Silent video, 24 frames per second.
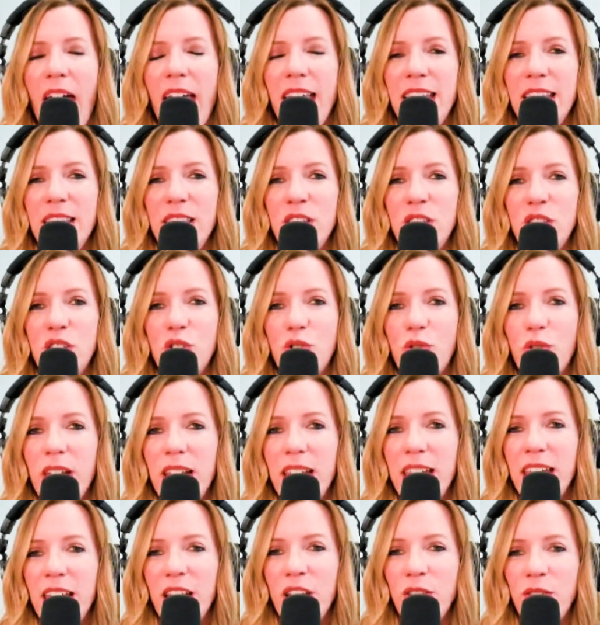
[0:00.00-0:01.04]
And in the
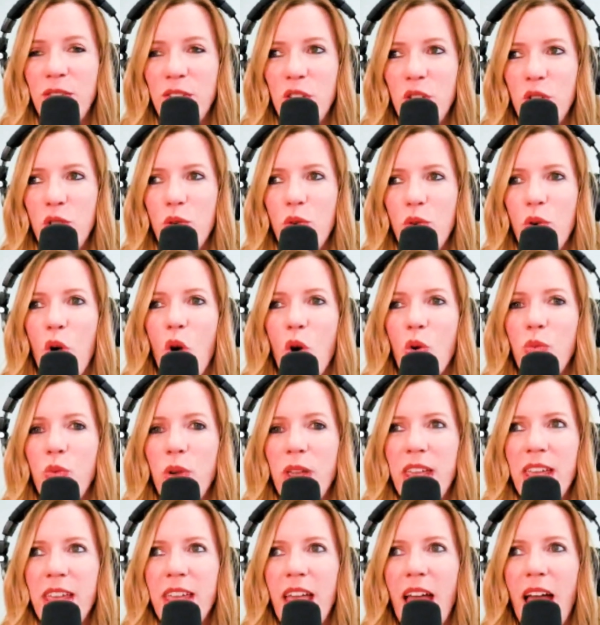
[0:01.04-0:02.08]
screening interview,
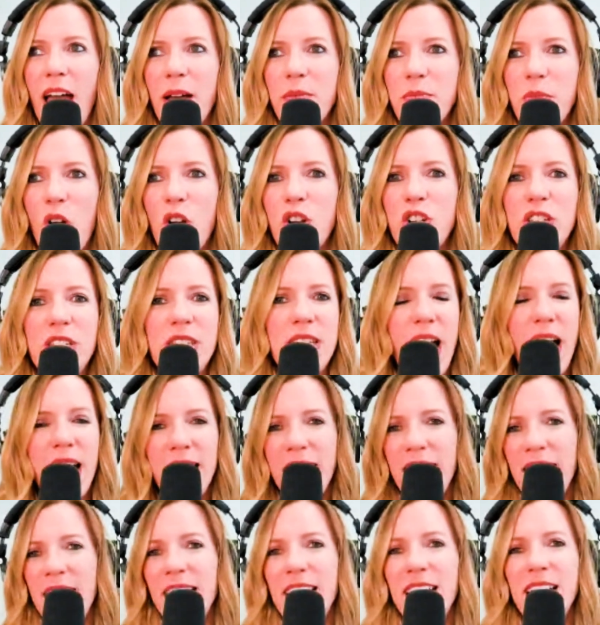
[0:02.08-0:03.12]
we are just
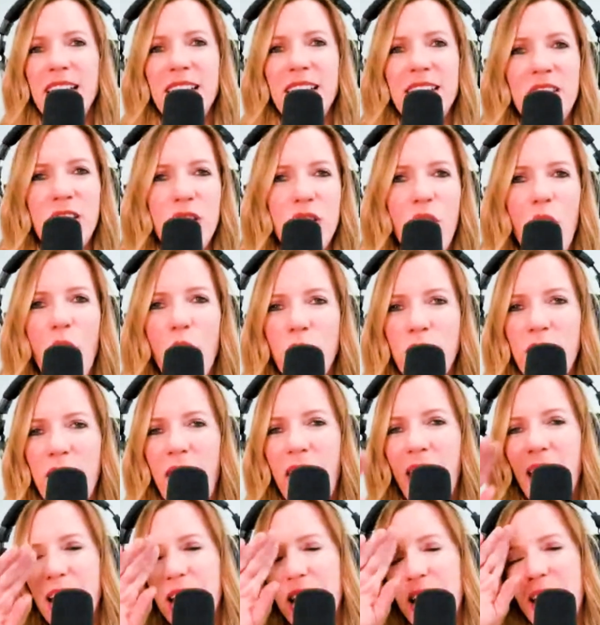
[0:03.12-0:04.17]
kind of getting to know the
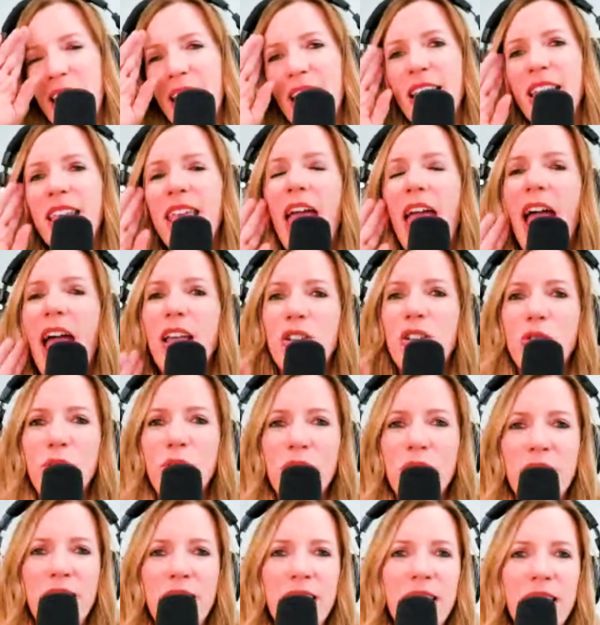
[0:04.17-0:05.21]
candidate
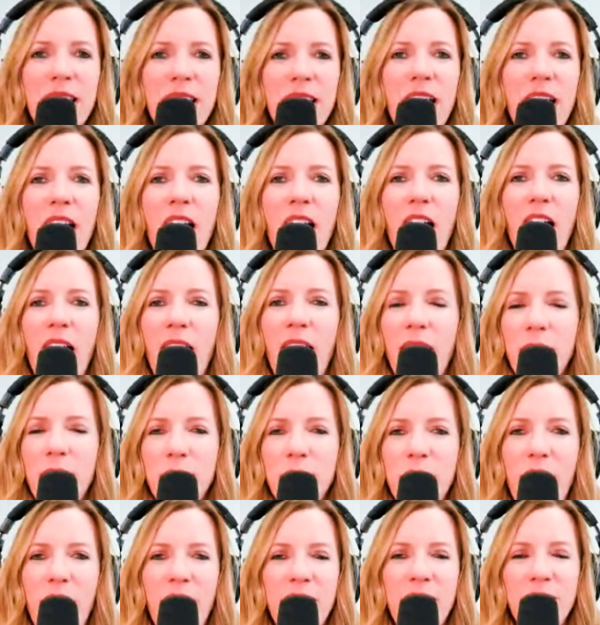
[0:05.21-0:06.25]
casually,
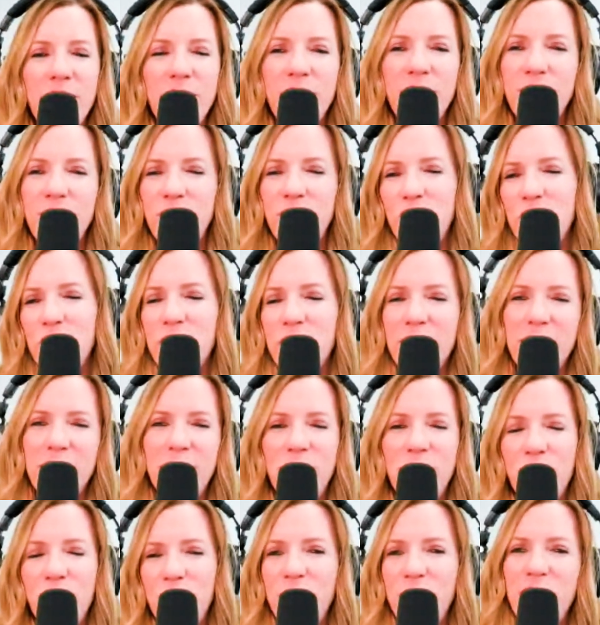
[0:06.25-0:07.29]
kind of just
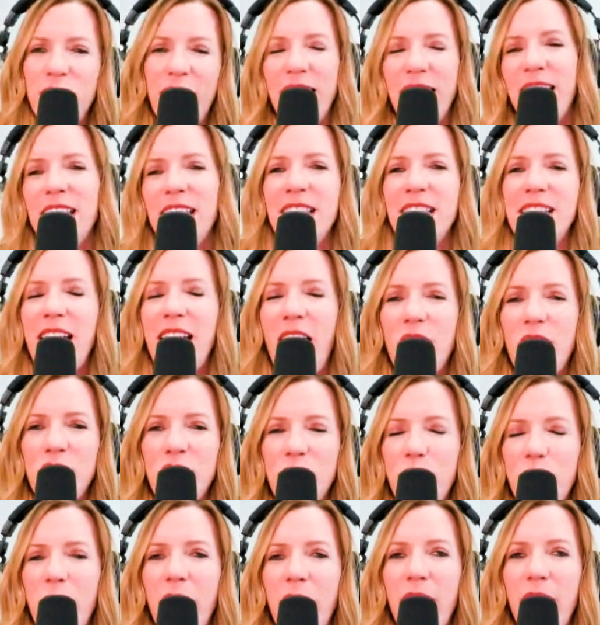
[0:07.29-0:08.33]
kicking the tires
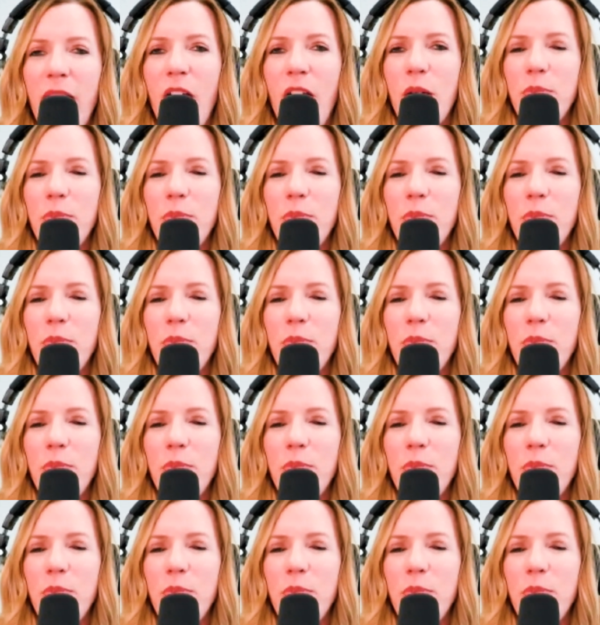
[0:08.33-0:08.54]
a bit.